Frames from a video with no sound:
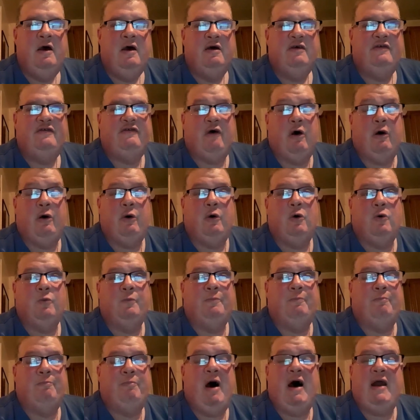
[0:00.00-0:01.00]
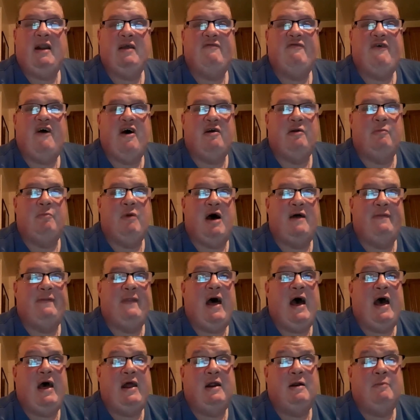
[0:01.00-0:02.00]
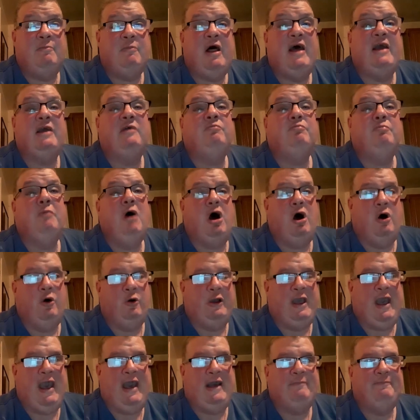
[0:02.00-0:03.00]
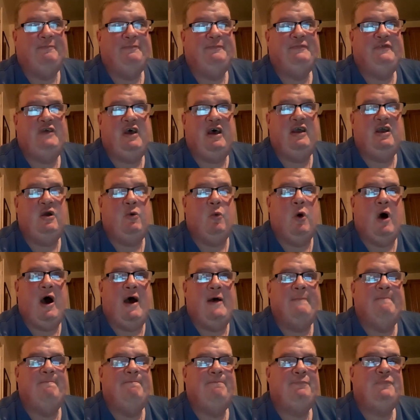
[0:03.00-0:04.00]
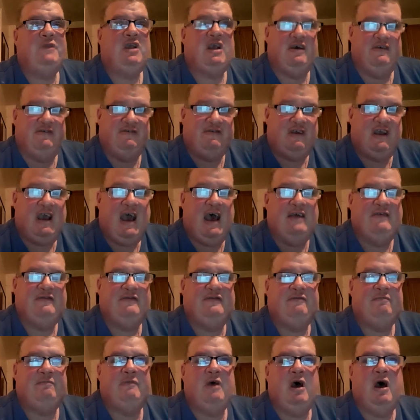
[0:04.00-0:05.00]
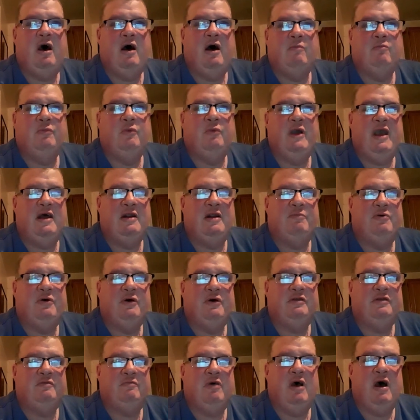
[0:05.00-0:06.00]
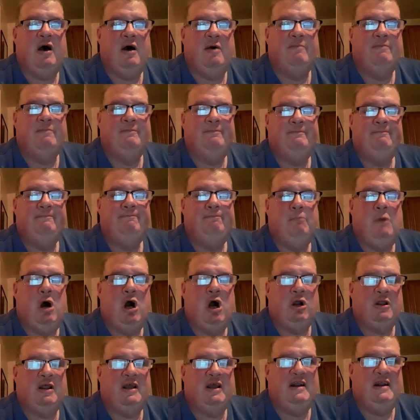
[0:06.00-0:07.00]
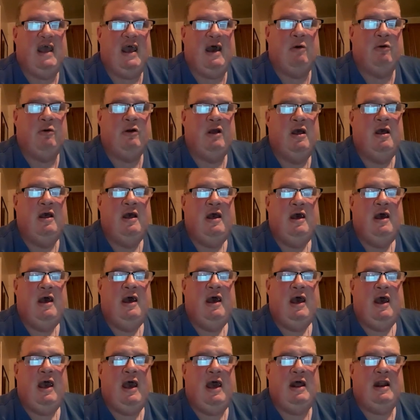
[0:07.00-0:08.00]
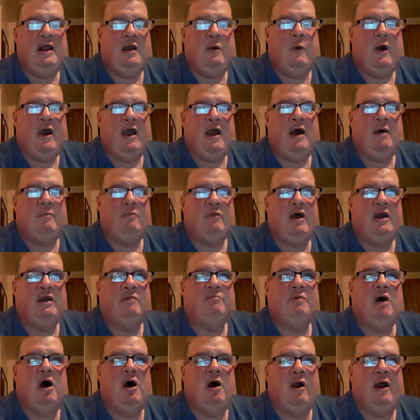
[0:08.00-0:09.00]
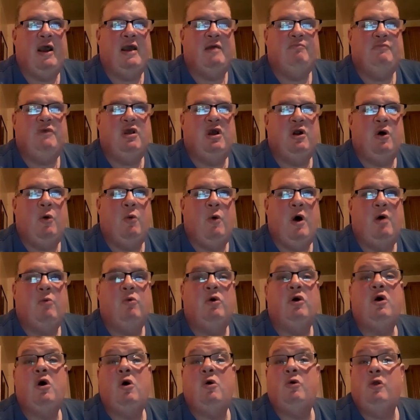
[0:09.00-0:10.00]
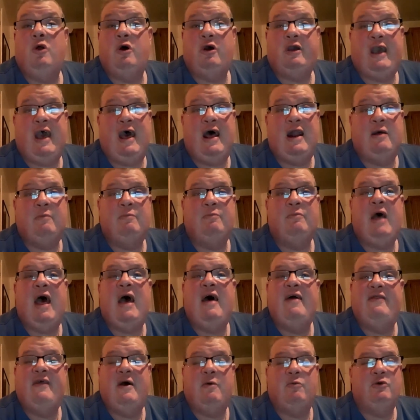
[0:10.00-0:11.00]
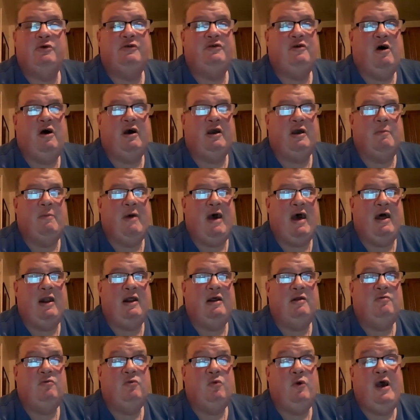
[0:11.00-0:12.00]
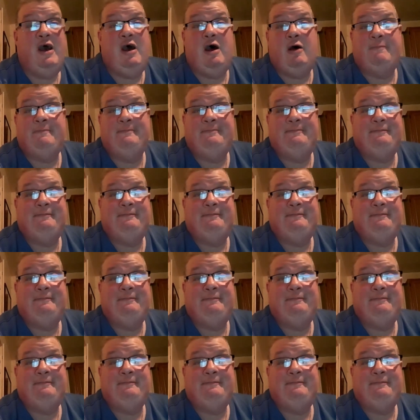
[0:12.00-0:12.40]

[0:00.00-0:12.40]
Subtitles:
So Bonnie found him online. I'm like, okay, tell you what, because guys, we had to put Marley down. Anyway, I'm like, all right, you know what, we'll go look at him, and then we'll talk about it. Well,